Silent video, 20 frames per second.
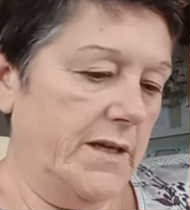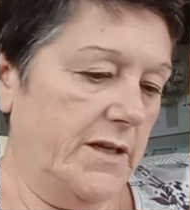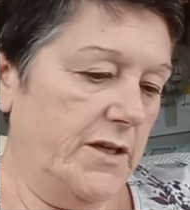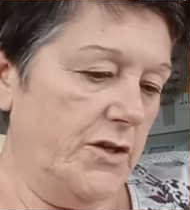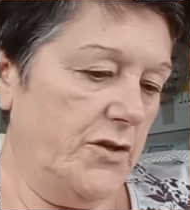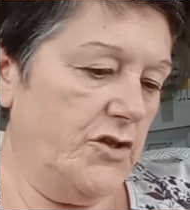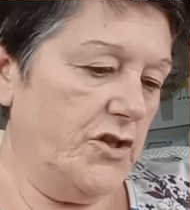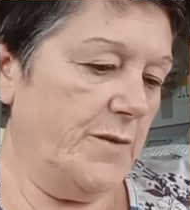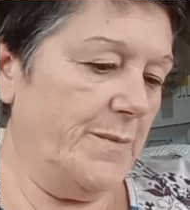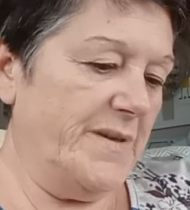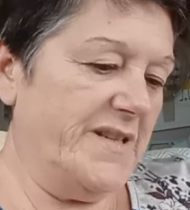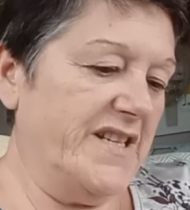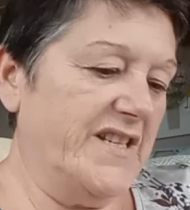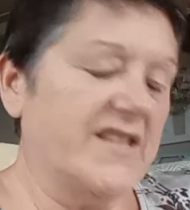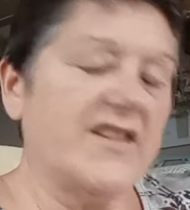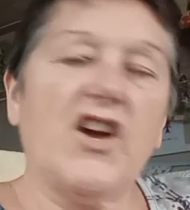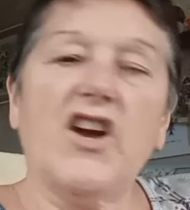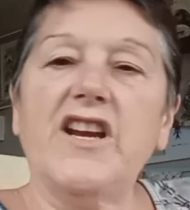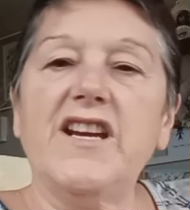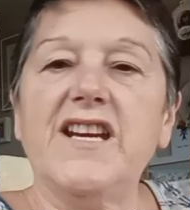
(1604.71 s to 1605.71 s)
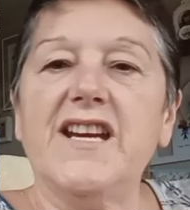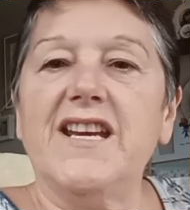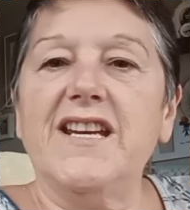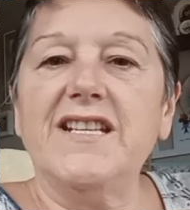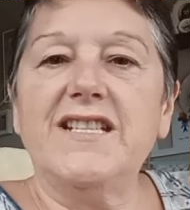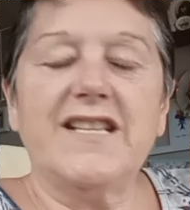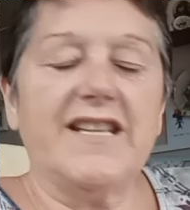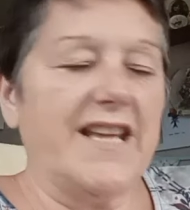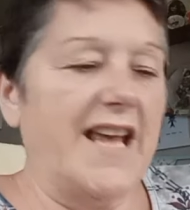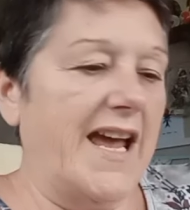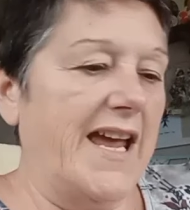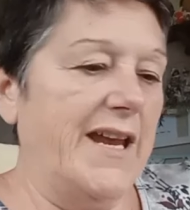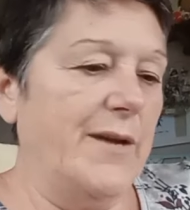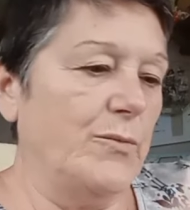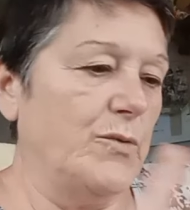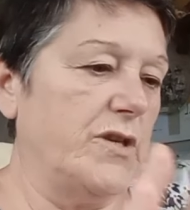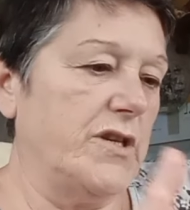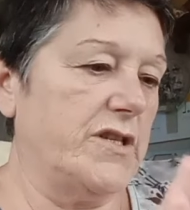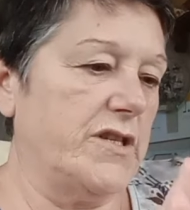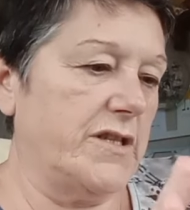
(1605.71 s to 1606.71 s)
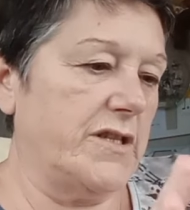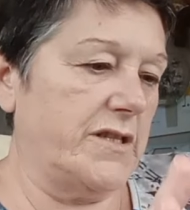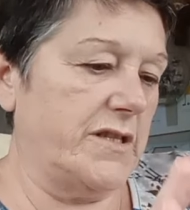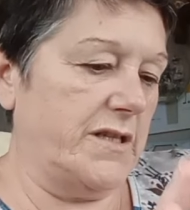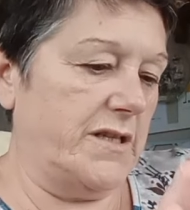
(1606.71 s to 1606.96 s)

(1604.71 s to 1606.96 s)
had decided that it would